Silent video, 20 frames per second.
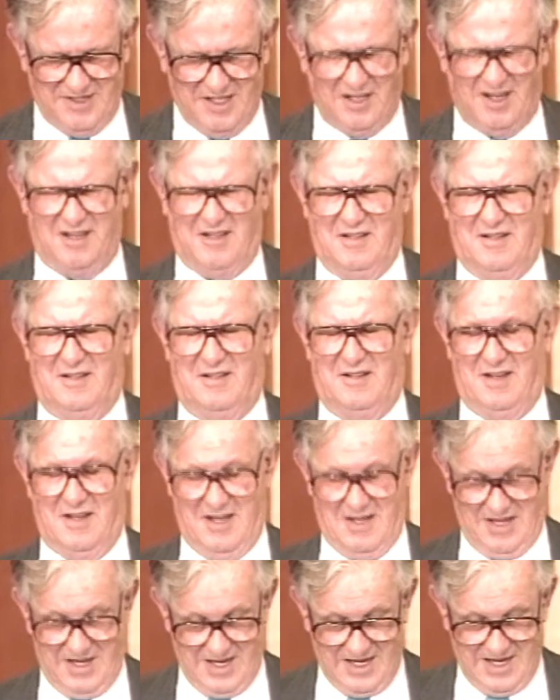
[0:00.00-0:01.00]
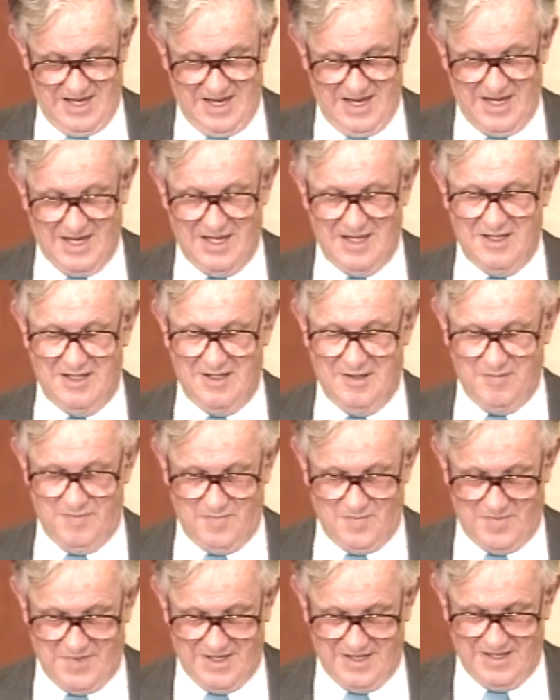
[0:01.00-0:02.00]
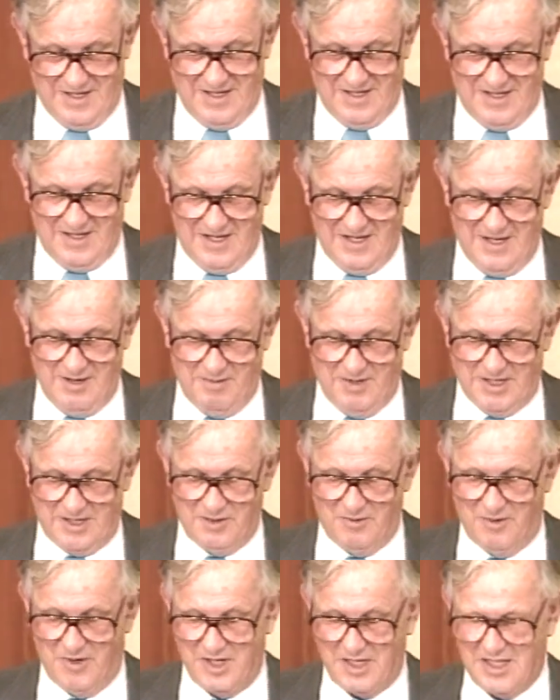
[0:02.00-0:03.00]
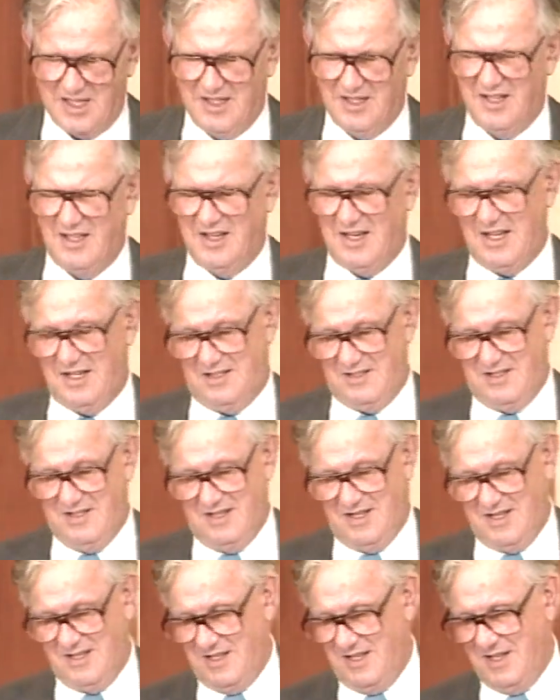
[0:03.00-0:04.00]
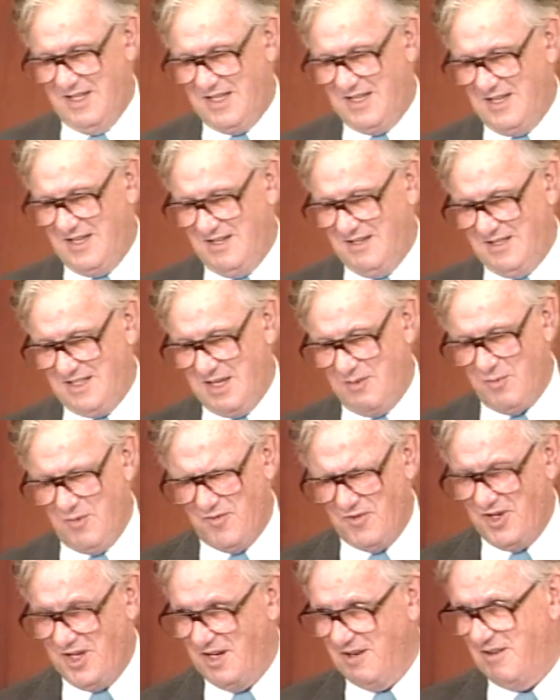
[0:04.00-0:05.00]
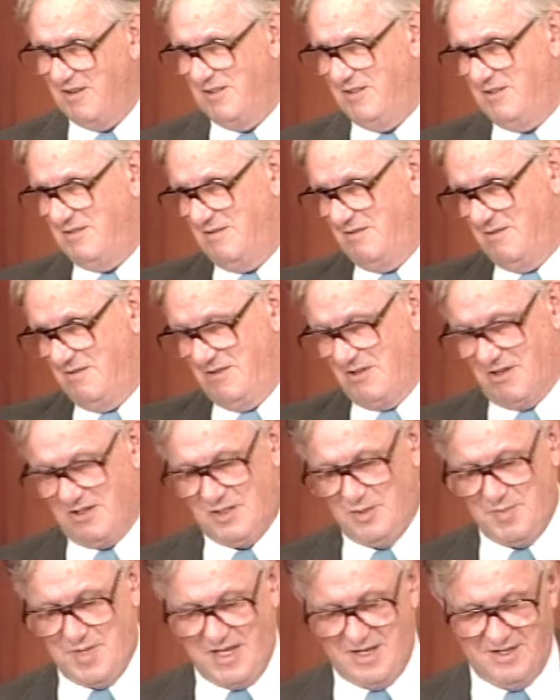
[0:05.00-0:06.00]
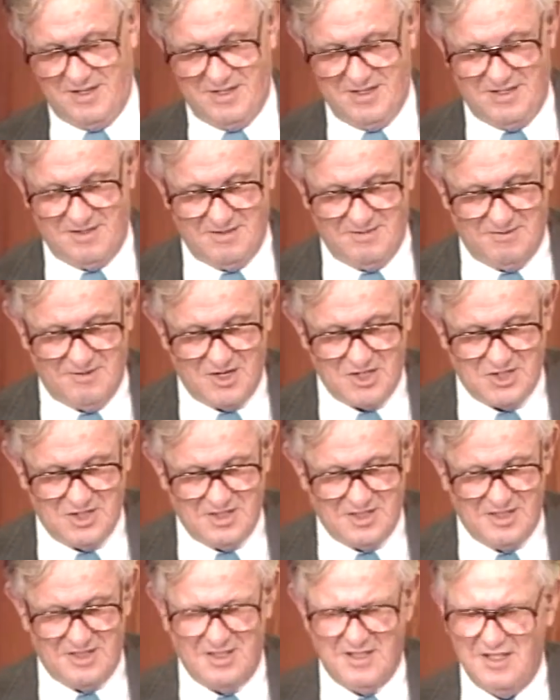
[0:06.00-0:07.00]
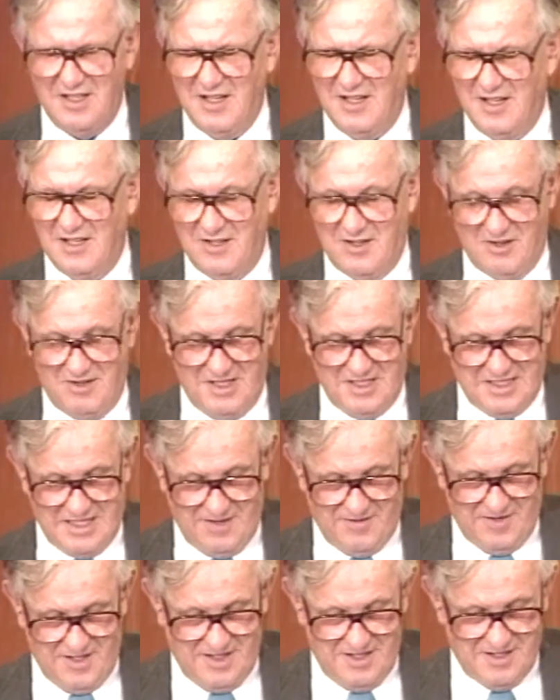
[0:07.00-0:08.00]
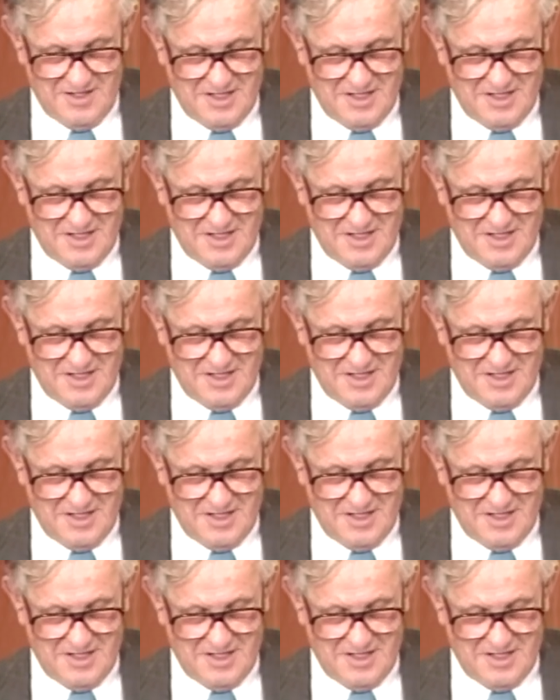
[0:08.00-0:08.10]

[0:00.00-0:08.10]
done it. And then he went to work, and then he came over here and talked about it at Washington, and then in 1937,